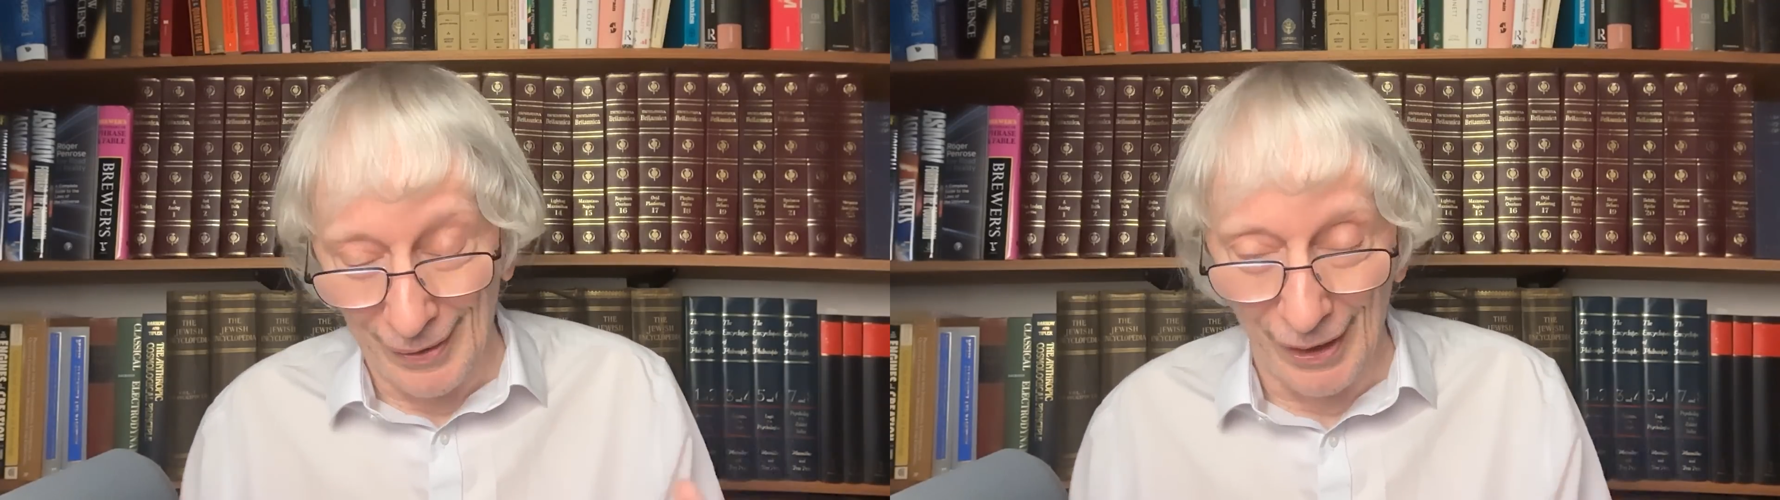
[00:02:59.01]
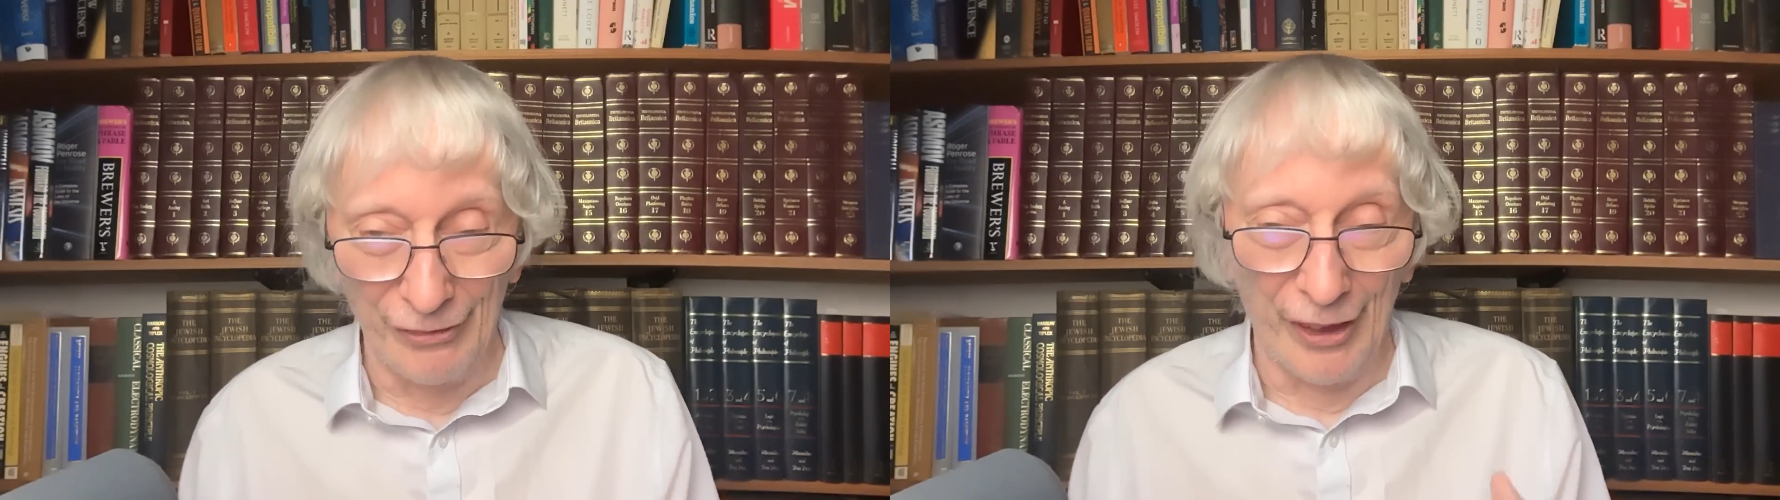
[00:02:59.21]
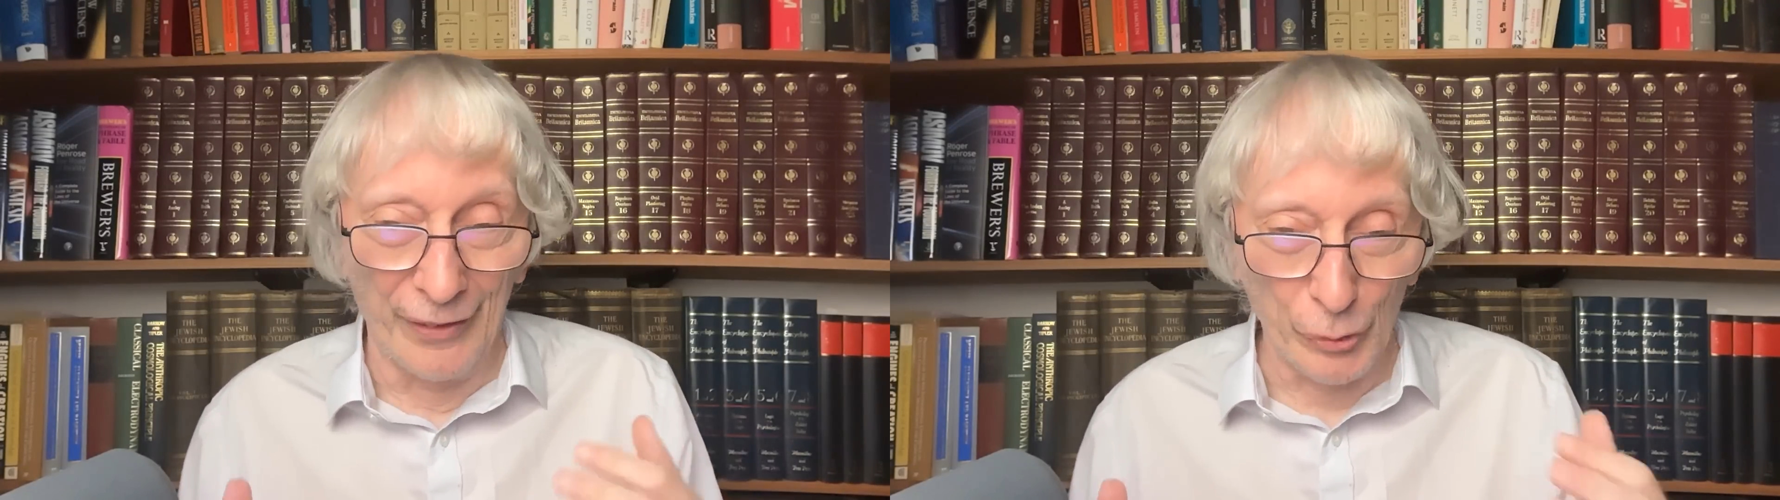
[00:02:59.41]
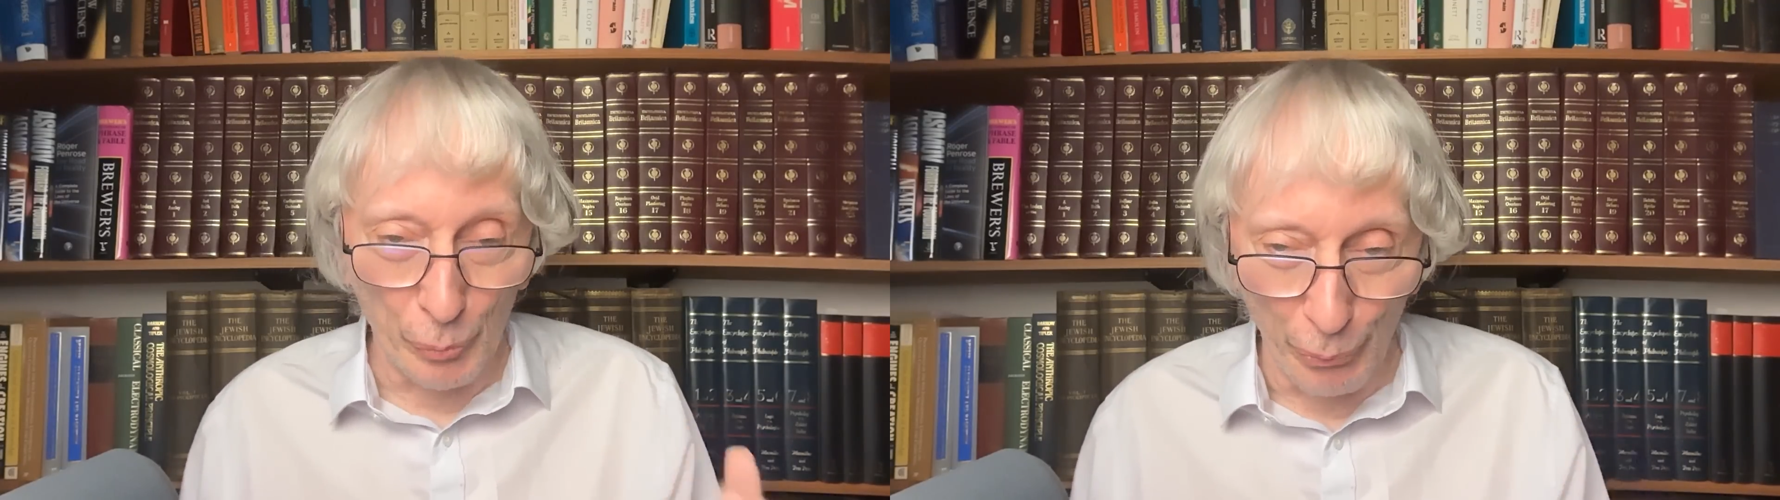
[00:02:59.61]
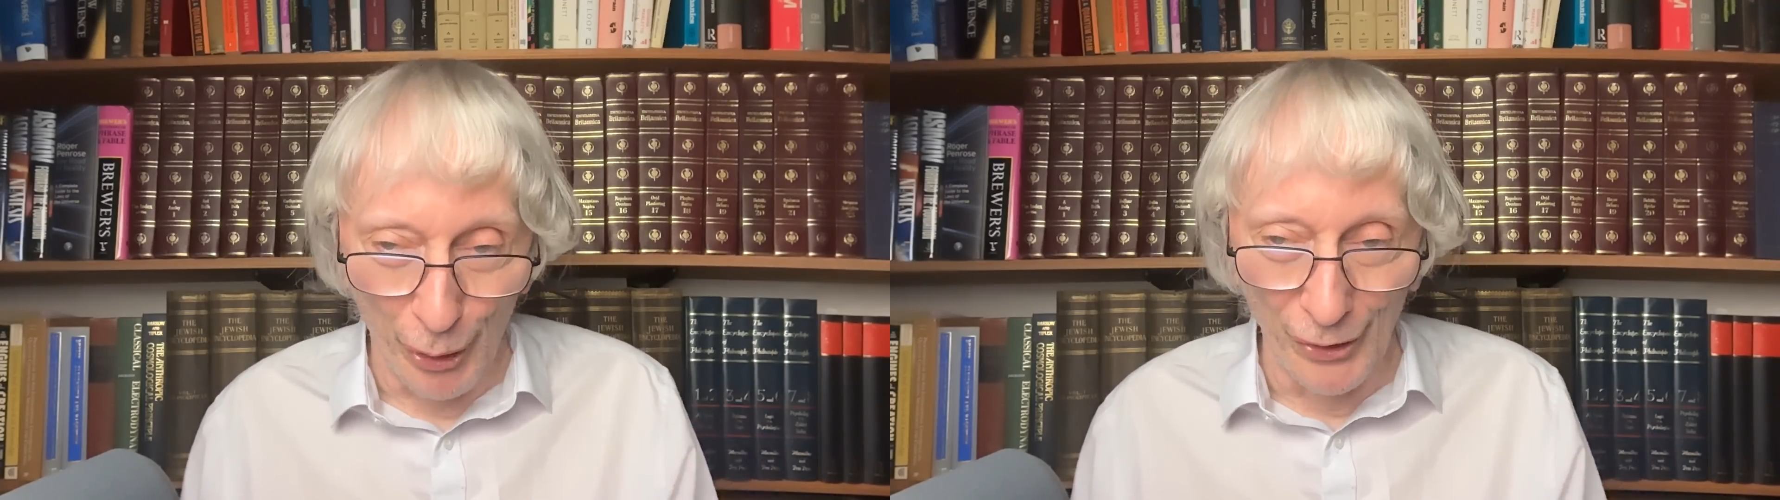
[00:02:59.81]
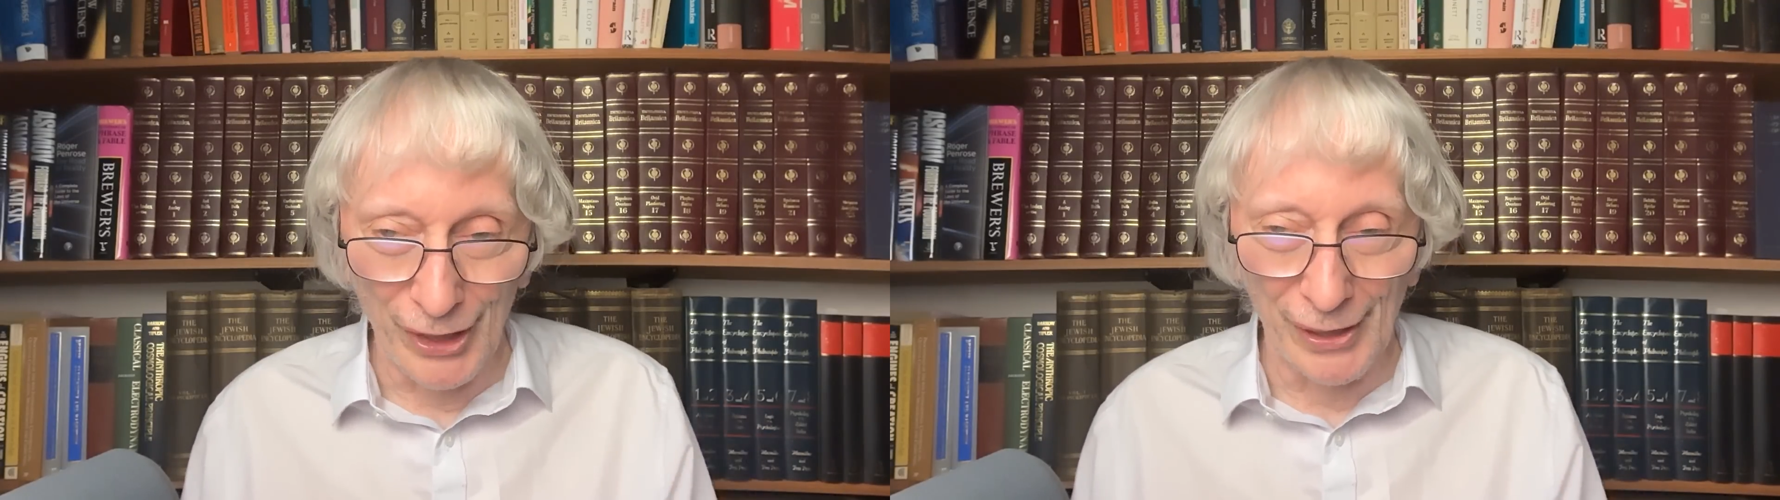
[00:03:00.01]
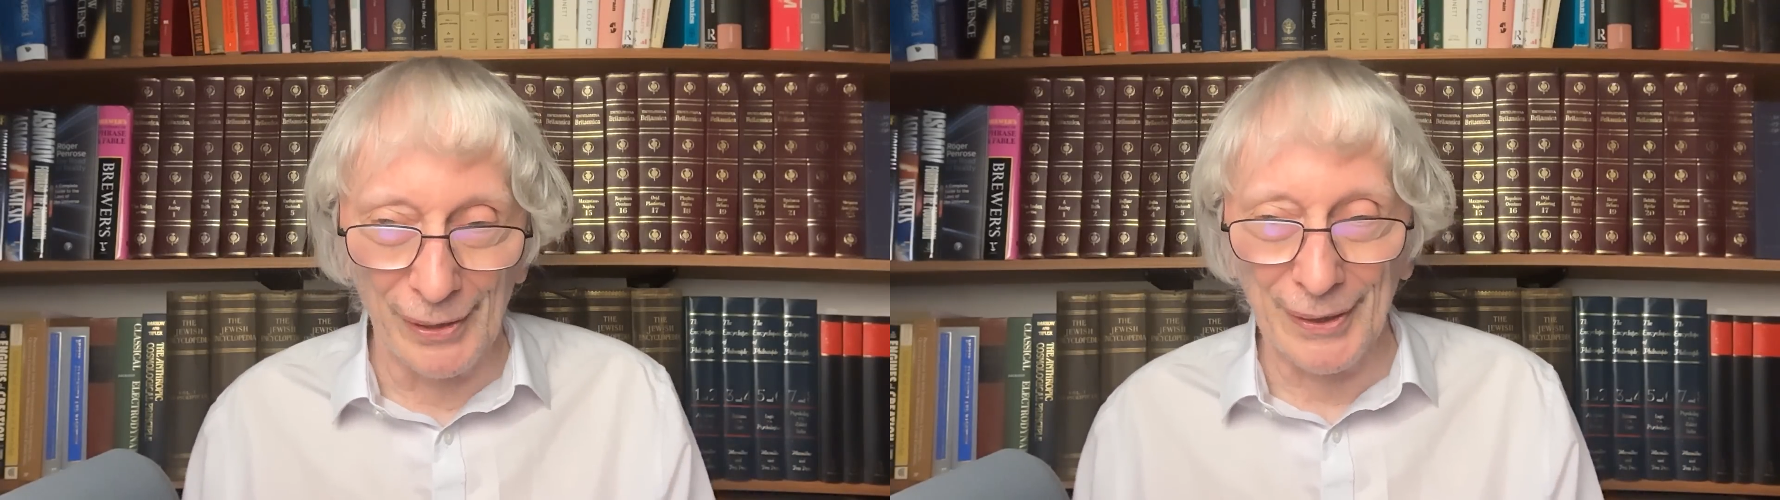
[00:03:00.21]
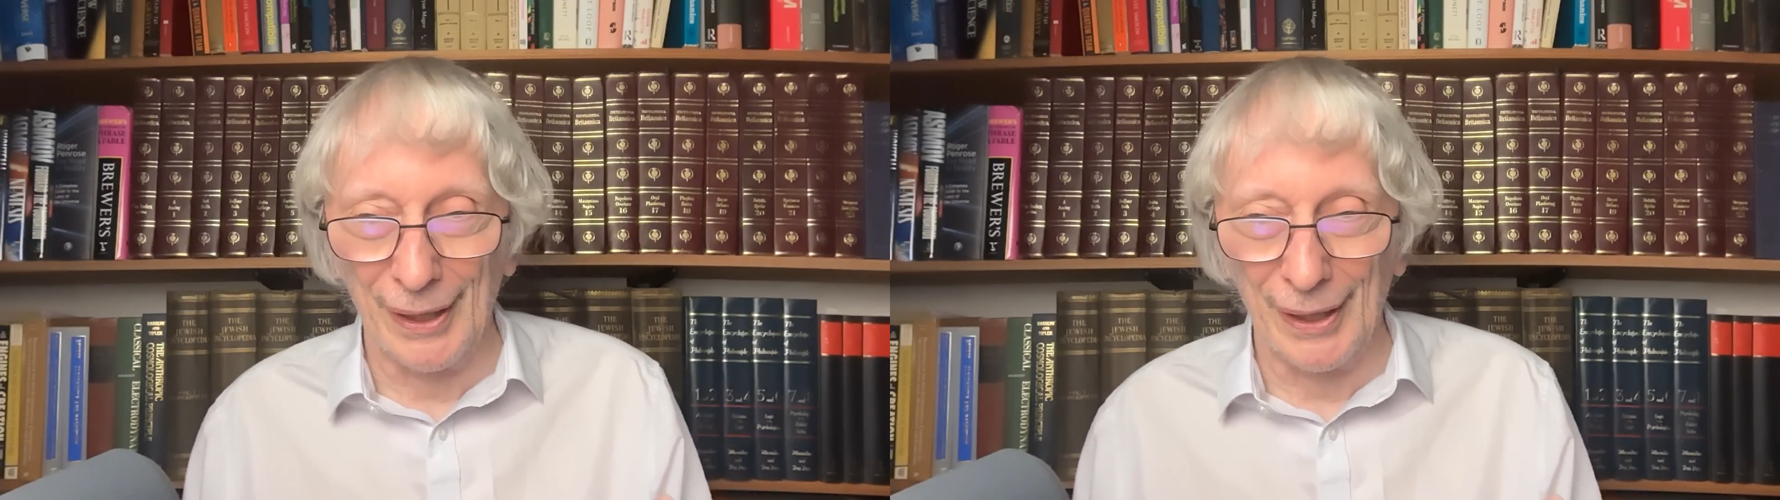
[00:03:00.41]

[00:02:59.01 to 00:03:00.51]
there are various proposals.